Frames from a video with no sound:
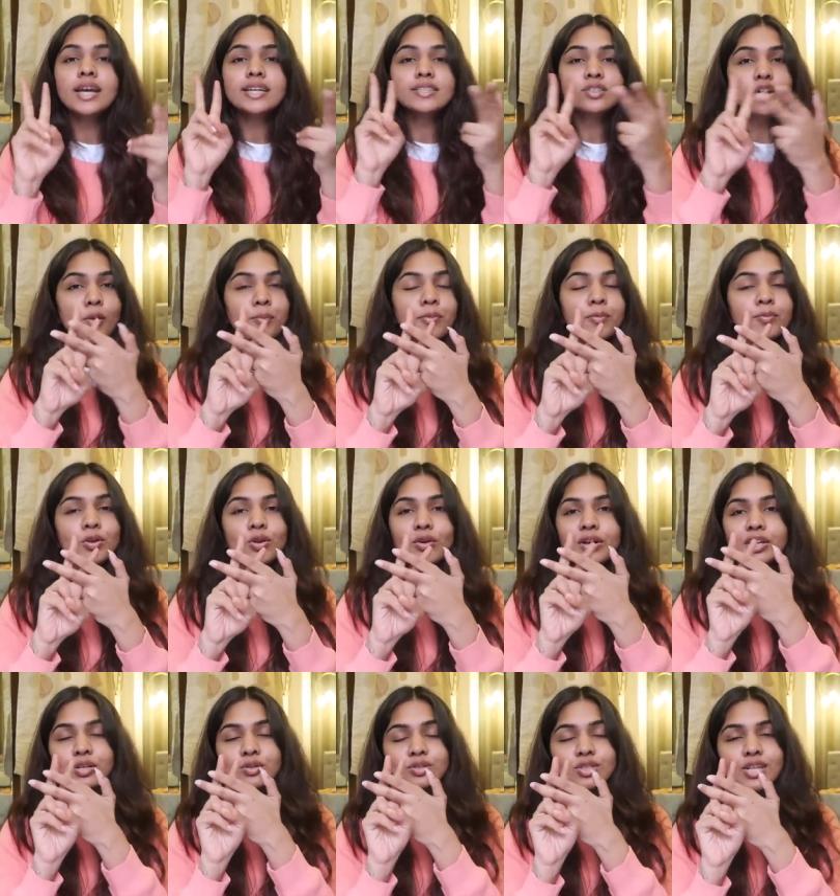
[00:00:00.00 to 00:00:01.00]
is comment below
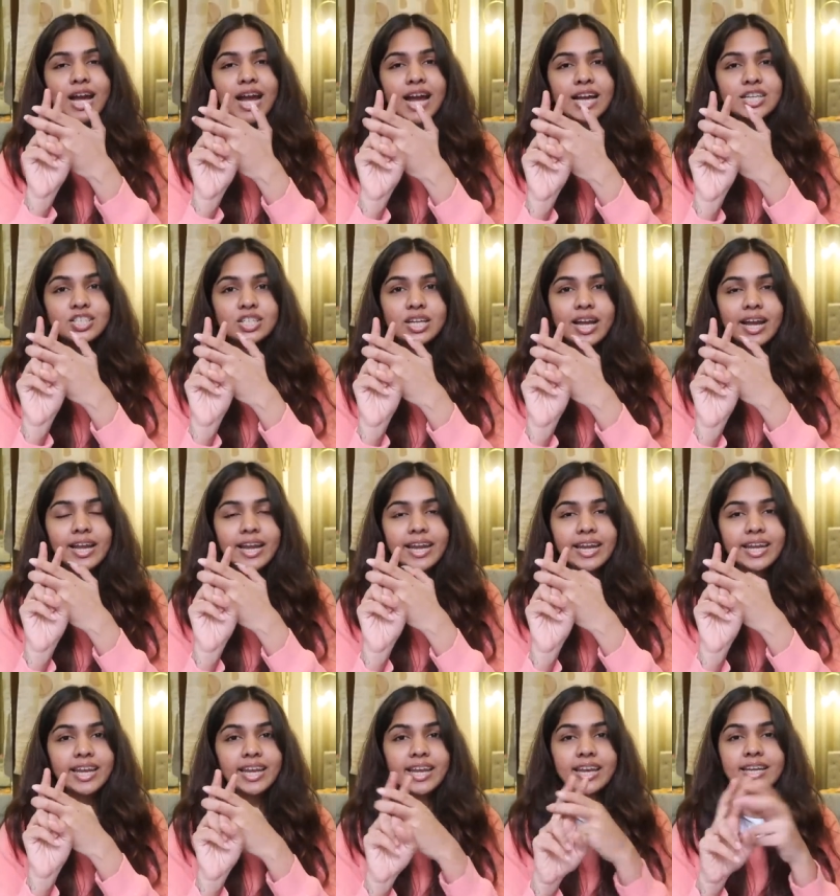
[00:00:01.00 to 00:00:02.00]
and use the hashtag
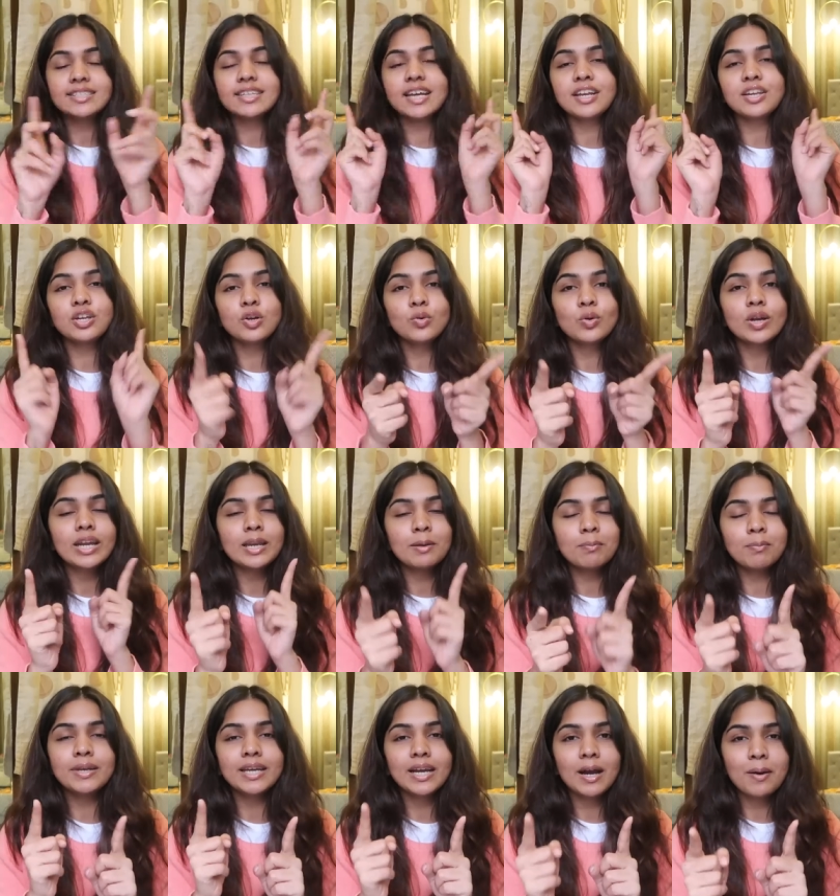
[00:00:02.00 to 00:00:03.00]
AKS and you
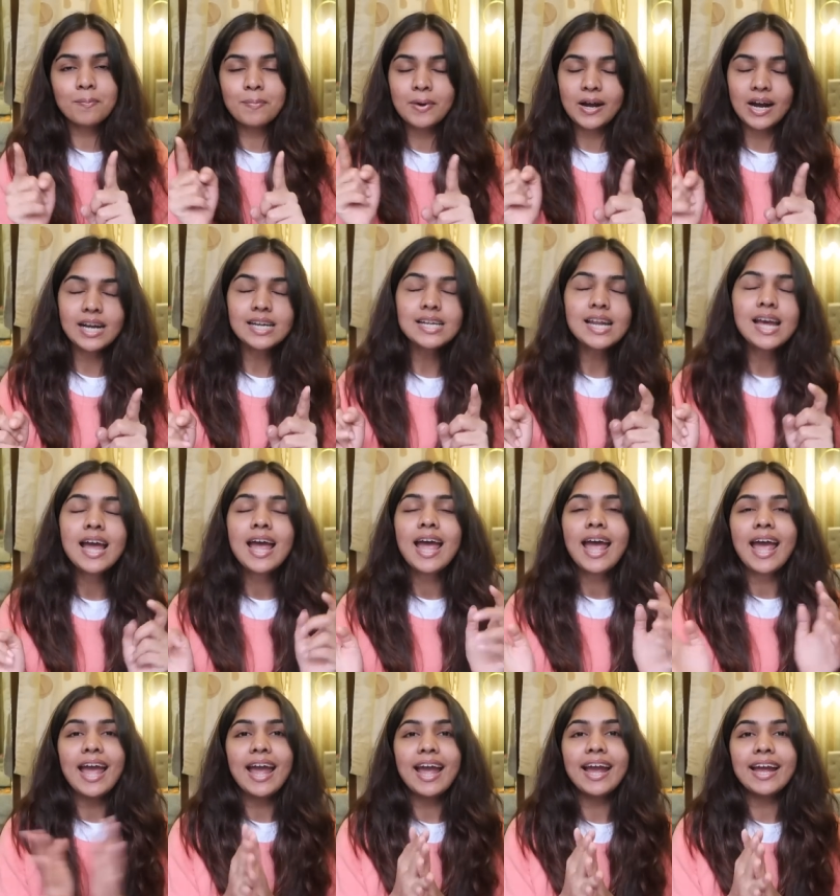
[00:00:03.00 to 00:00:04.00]
can be a part.
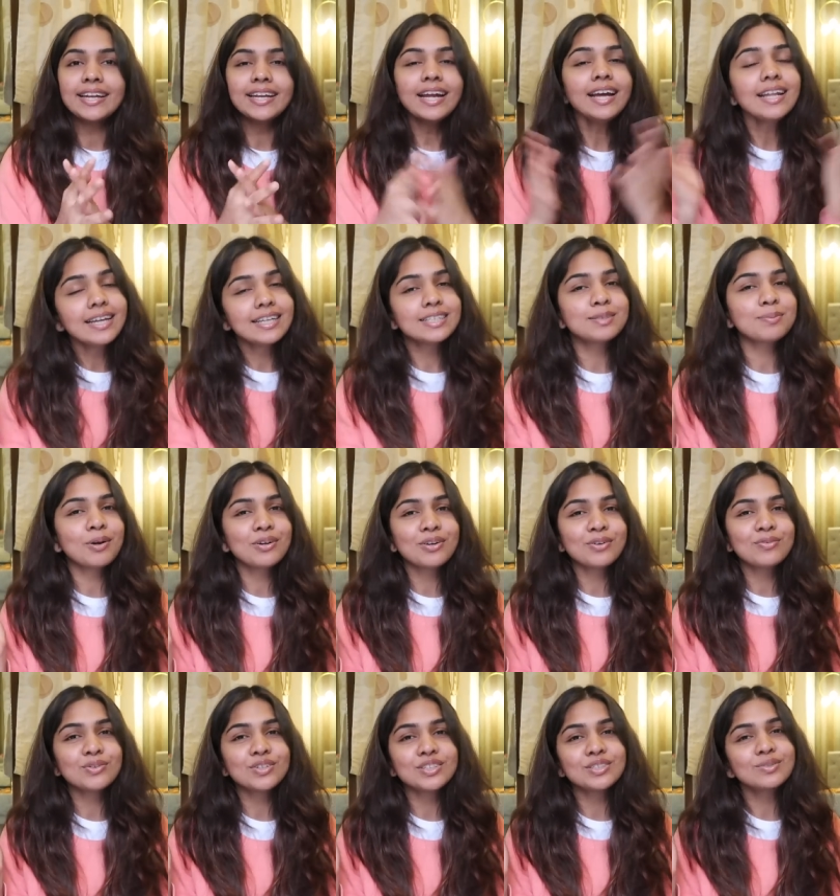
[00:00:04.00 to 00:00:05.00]
And yeah, that's about
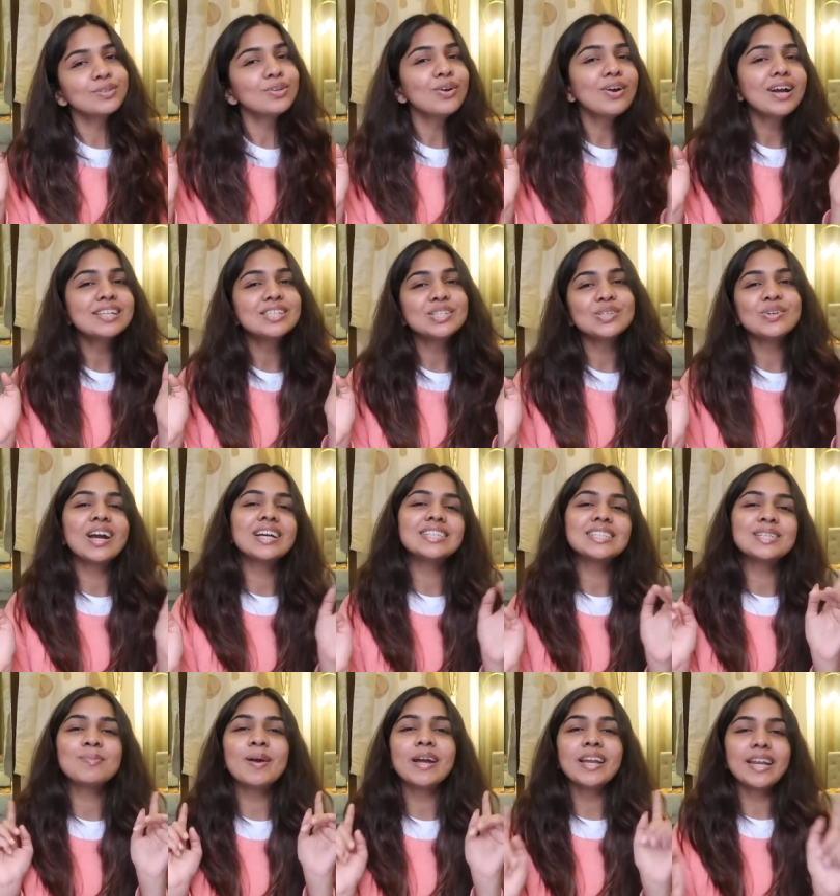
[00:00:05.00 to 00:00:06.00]
it for this video. I'll see you guys
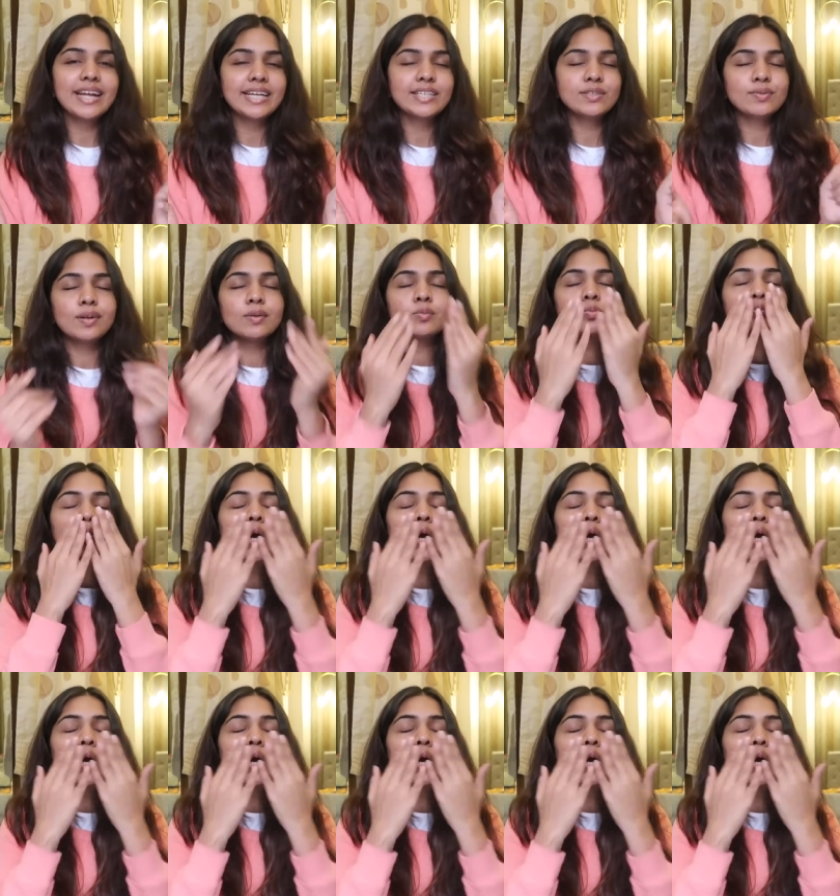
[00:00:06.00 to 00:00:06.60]
in my next one.